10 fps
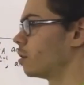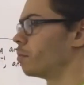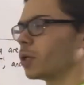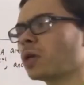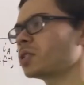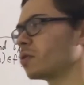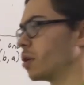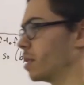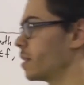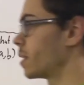But also
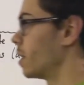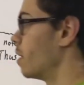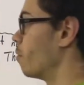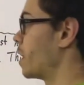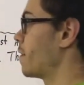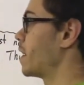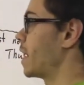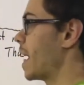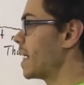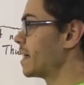notice, we have that
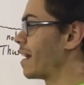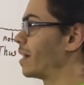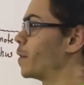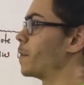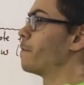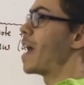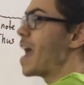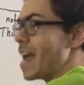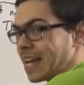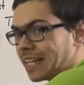A is an element of
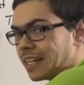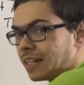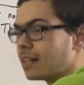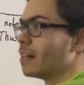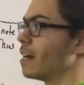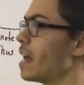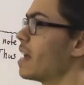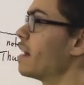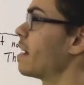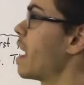A,
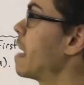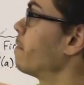and f